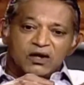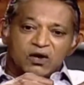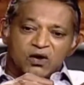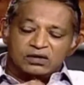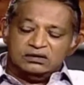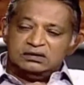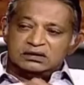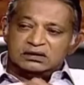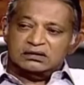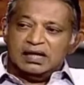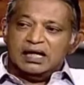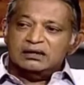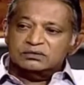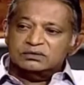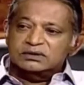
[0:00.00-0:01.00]
on the
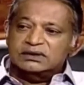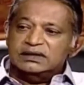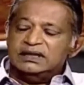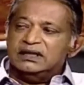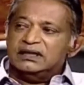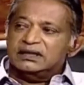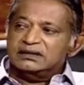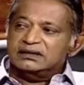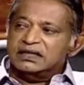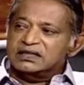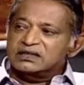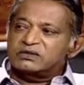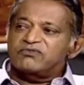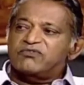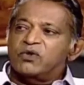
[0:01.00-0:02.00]
ground here, the
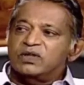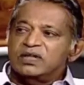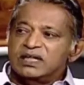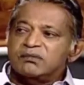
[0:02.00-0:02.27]
things were falling